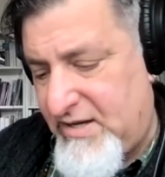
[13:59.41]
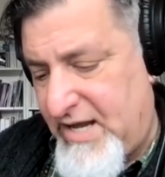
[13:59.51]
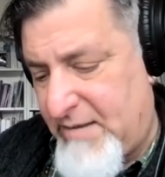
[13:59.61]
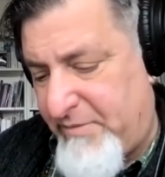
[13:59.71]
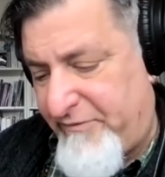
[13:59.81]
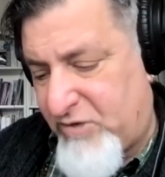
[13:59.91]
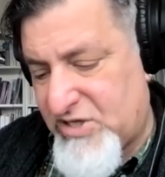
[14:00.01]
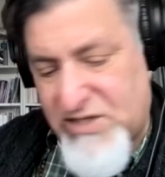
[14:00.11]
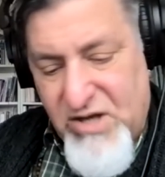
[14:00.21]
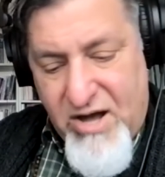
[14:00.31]
And before
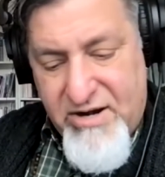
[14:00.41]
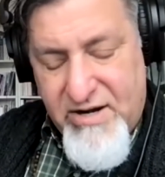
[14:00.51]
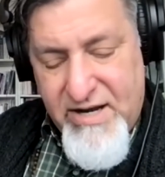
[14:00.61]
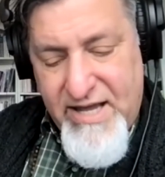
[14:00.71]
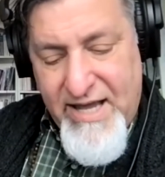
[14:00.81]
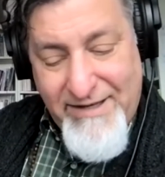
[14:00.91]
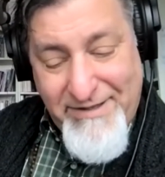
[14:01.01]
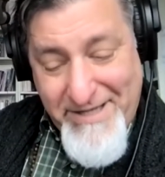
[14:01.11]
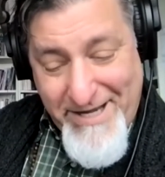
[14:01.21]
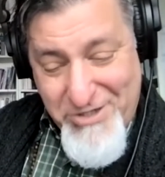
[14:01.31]
slaughter and
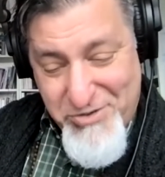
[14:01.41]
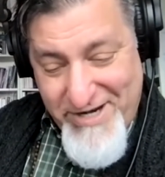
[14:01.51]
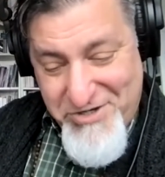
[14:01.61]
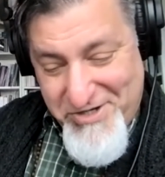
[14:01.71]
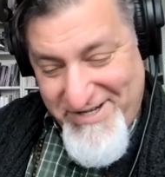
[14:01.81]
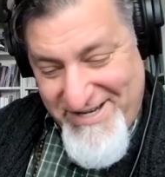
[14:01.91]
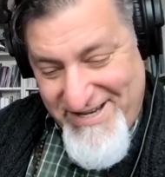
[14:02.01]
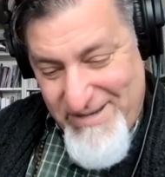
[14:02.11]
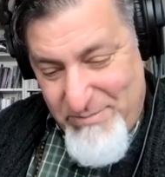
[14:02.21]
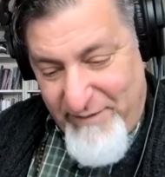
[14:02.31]
dehydration,
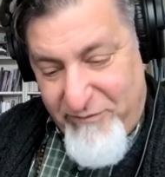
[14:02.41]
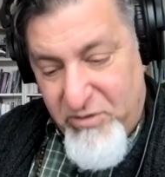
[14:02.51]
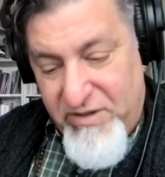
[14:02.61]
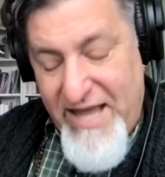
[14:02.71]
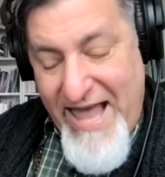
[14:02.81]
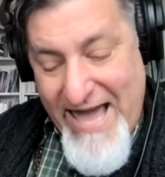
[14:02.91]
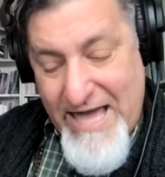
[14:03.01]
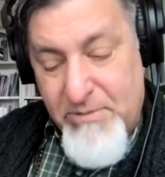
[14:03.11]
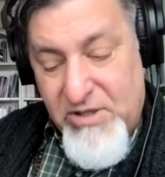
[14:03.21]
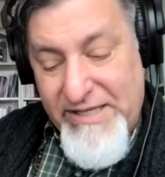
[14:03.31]
before the animal